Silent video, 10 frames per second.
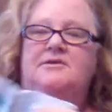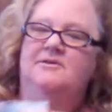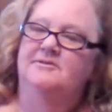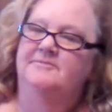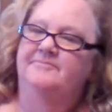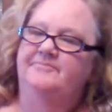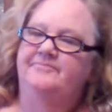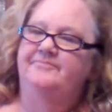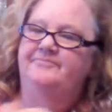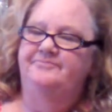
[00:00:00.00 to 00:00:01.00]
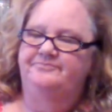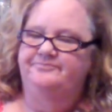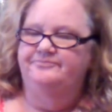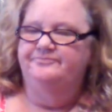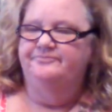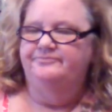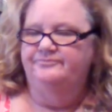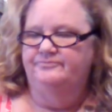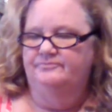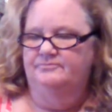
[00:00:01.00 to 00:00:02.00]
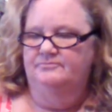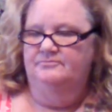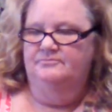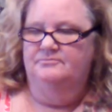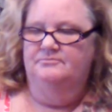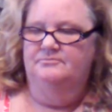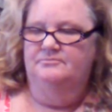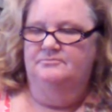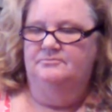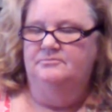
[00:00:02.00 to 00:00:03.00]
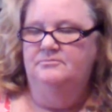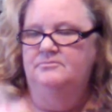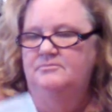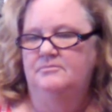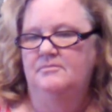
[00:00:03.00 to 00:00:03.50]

[no speech]